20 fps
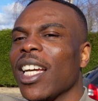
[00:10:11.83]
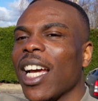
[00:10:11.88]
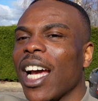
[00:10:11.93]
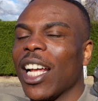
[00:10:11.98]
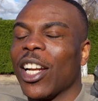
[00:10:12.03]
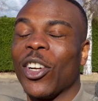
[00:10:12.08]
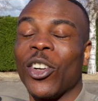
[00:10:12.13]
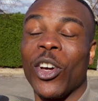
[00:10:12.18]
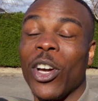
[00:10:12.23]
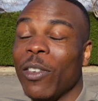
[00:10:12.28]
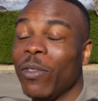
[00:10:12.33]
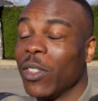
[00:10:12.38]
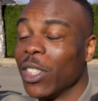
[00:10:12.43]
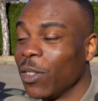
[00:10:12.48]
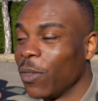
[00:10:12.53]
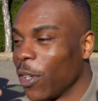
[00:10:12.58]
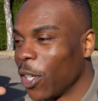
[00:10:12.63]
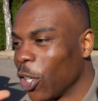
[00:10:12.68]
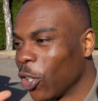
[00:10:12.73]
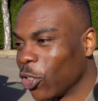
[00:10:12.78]
I don't know if
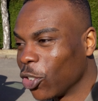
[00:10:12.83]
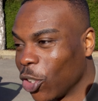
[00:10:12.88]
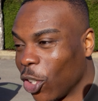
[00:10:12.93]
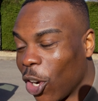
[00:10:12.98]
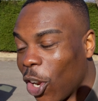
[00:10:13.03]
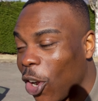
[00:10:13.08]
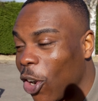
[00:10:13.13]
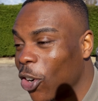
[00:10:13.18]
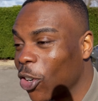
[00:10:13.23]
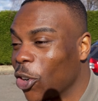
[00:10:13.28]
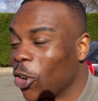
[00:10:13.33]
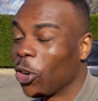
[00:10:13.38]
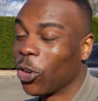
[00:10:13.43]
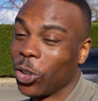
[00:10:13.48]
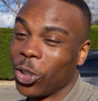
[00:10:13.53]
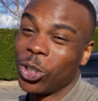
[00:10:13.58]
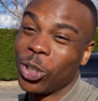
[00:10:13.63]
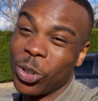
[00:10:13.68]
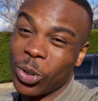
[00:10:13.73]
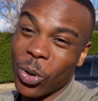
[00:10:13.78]
this video is long
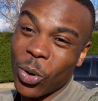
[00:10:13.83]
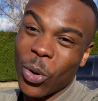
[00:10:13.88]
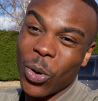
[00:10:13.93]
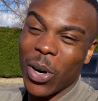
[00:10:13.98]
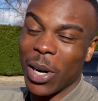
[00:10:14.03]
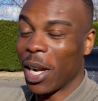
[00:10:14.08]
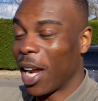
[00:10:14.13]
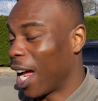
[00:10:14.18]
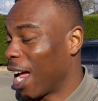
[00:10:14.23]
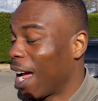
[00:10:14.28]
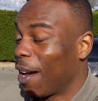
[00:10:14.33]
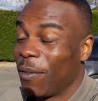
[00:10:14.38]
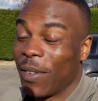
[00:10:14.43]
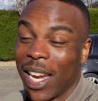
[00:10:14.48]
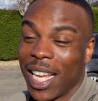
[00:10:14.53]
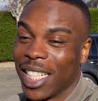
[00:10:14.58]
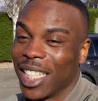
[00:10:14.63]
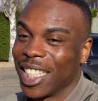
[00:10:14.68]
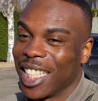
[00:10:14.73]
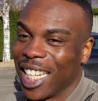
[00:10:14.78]
or short. I haven't
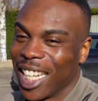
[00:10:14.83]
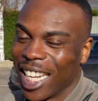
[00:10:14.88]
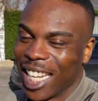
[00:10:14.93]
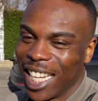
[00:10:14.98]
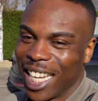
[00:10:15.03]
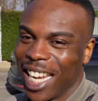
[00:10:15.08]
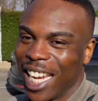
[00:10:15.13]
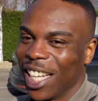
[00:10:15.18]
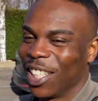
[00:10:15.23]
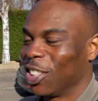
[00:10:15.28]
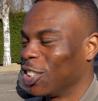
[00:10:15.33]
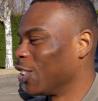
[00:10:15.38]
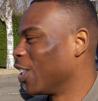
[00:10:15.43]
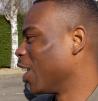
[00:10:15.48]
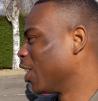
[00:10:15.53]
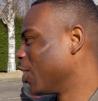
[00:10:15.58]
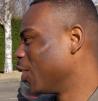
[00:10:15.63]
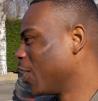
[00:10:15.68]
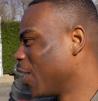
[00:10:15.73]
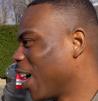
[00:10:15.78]
edited it yet, so
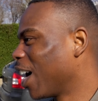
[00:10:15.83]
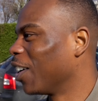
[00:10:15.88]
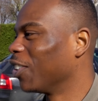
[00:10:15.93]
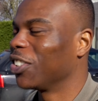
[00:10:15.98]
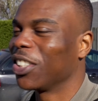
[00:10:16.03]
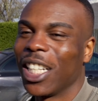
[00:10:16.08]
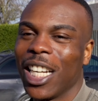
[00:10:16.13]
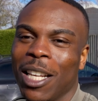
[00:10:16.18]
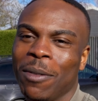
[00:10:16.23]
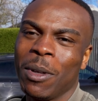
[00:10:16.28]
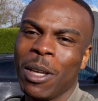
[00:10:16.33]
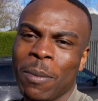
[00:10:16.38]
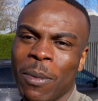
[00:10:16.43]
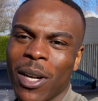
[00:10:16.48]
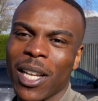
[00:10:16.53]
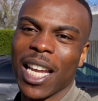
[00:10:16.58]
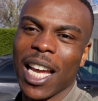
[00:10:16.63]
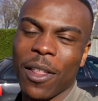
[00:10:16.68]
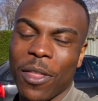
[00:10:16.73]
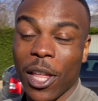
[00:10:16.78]
I don't know how it's gonna be.
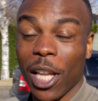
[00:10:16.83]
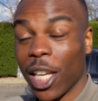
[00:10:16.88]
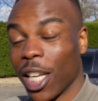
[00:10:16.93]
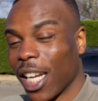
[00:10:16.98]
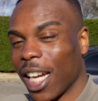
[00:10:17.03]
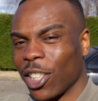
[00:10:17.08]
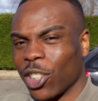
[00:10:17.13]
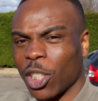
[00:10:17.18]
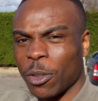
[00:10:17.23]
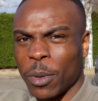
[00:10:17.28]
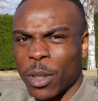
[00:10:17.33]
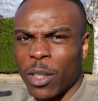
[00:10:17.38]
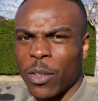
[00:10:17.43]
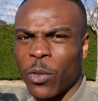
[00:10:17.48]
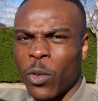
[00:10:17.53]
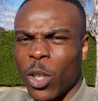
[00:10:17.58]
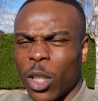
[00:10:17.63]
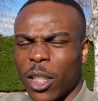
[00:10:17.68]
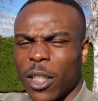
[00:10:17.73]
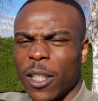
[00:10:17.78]
But yeah, thank you guys so much for
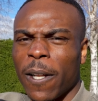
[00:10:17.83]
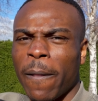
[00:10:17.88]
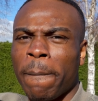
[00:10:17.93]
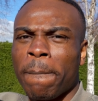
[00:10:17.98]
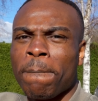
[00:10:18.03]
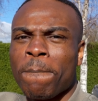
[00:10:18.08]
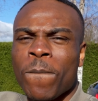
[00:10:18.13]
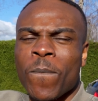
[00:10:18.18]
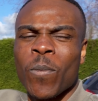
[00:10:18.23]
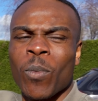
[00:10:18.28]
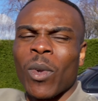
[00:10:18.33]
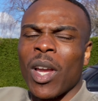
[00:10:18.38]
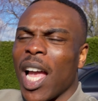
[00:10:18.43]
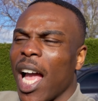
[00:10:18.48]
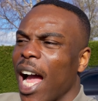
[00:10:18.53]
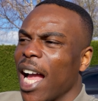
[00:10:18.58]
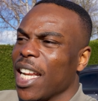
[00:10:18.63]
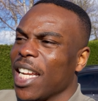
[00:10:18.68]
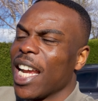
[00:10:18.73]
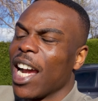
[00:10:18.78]
watching,
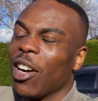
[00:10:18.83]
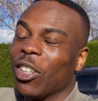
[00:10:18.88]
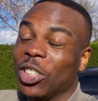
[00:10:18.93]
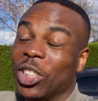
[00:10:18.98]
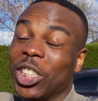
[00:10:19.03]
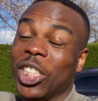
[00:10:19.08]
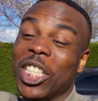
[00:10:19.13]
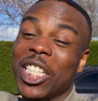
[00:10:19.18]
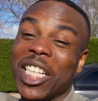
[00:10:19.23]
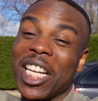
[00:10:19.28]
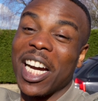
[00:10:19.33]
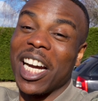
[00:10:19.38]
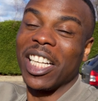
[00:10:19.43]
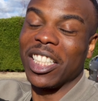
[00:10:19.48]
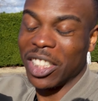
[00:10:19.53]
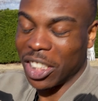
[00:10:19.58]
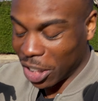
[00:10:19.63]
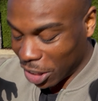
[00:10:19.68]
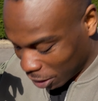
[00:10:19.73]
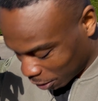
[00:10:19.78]
and yeah, I'll see you
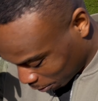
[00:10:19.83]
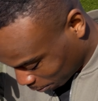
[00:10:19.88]
guys